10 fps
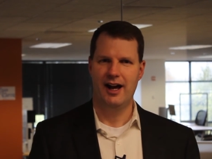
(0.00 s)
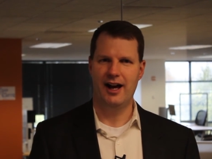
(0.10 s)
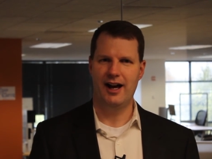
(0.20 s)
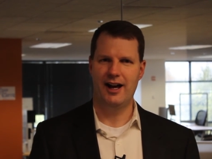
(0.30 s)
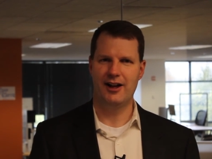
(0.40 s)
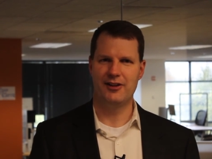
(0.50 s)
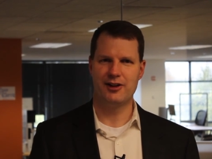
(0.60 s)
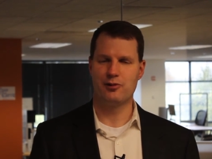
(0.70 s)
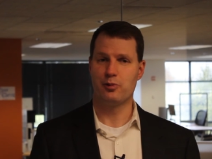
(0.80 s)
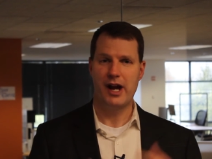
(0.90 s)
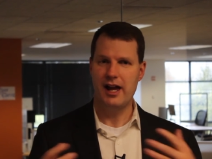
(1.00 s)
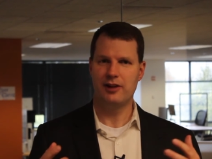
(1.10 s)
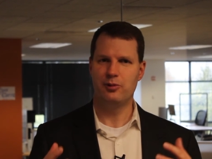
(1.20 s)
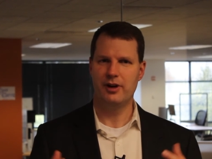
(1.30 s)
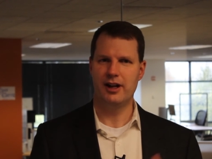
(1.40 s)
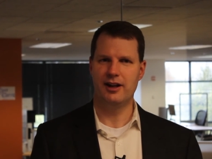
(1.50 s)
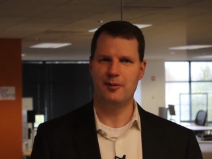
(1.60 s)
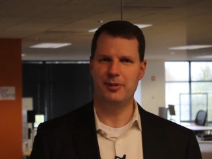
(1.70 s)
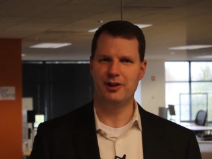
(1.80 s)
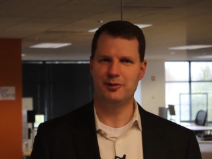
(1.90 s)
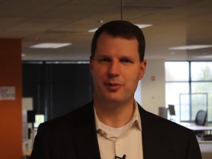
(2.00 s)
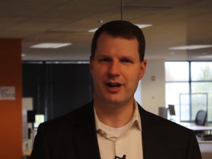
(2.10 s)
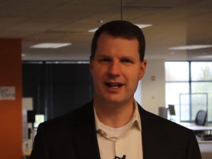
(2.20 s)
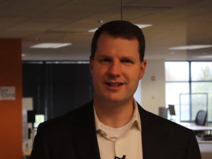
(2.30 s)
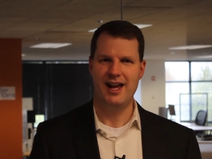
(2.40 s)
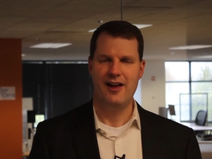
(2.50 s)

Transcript: uh, that are red when a build breaks.